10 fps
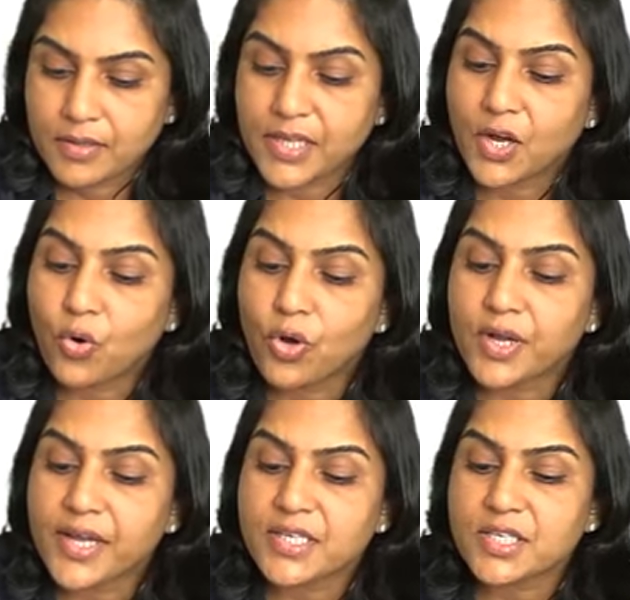The
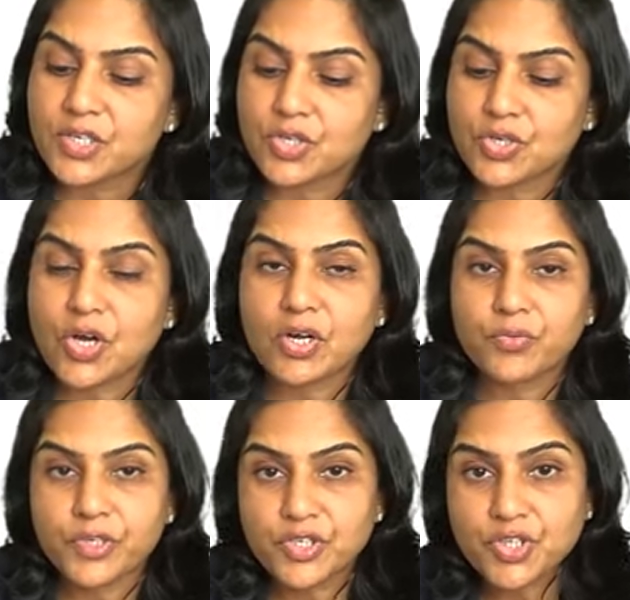oldest
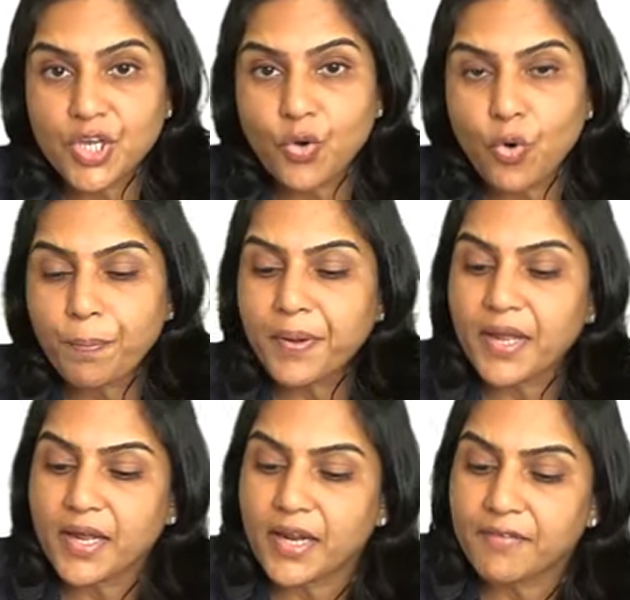stock, which is the
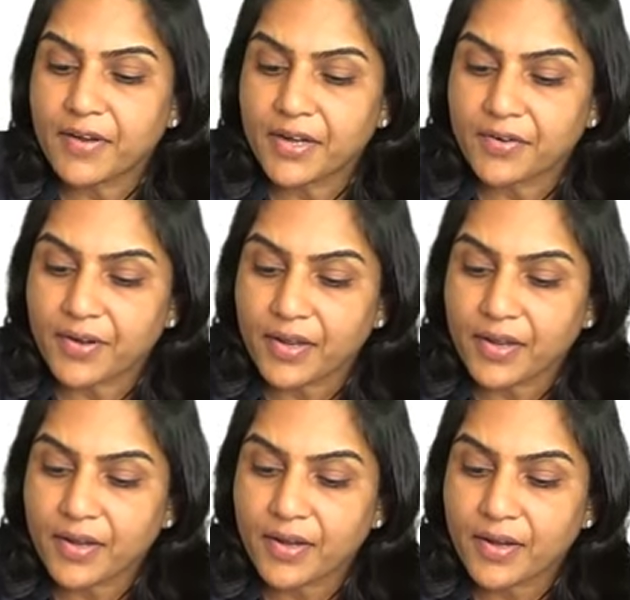opening
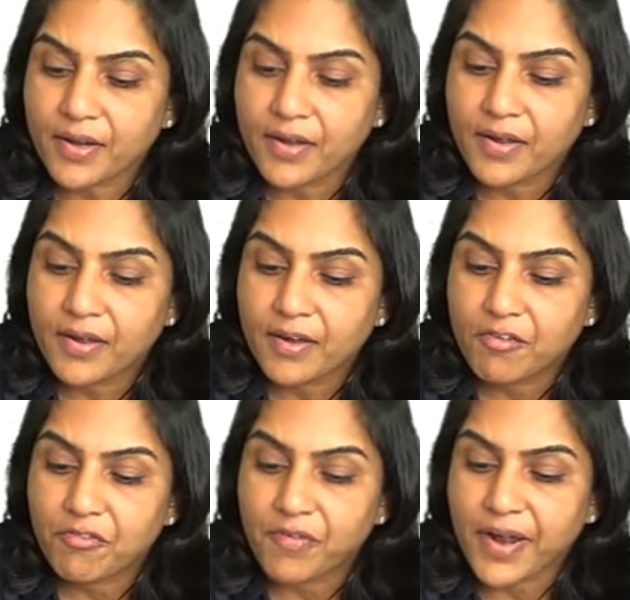inventory,
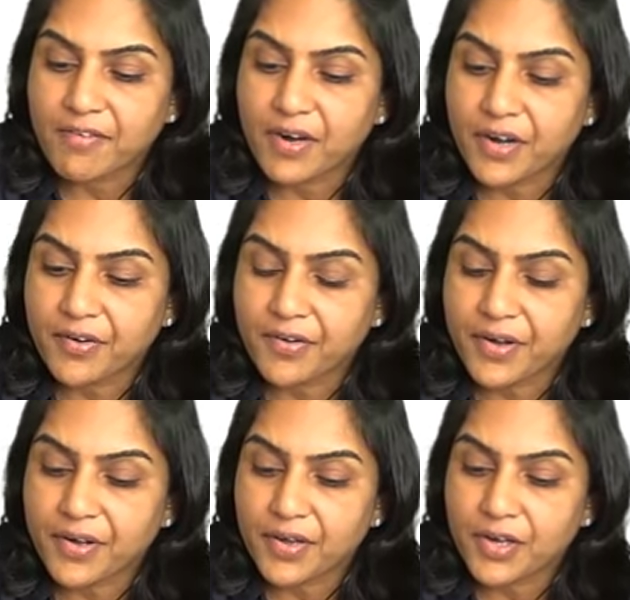
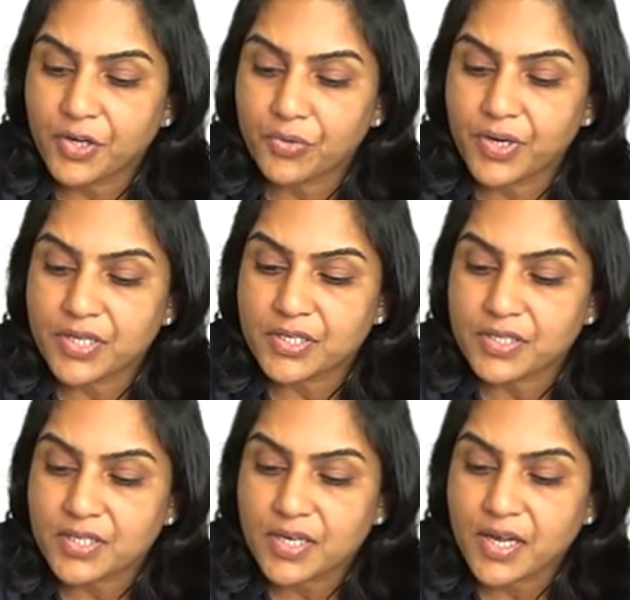500
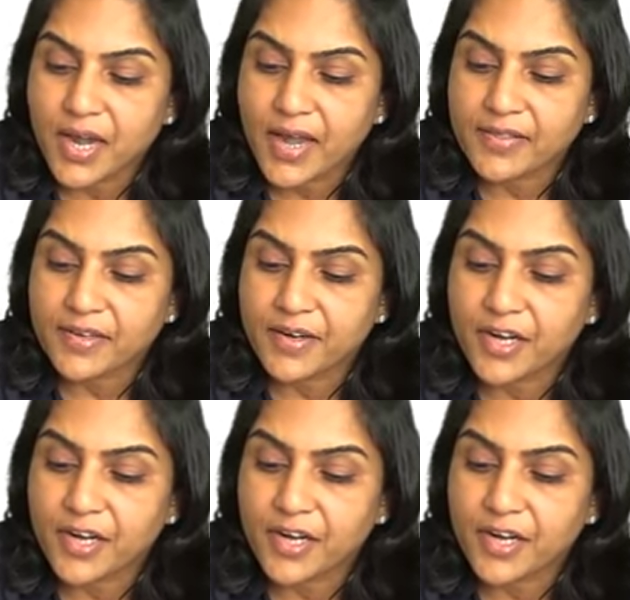units at the